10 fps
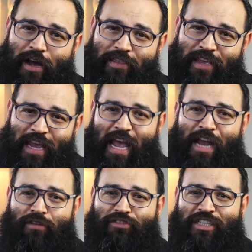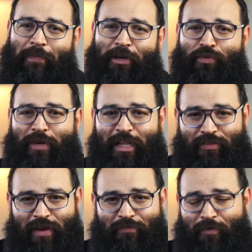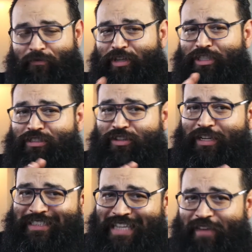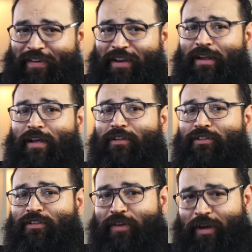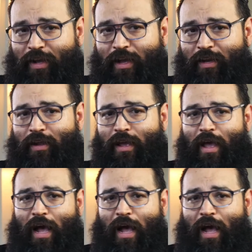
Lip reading: at the end of chapter 23 from verses 37 to 39.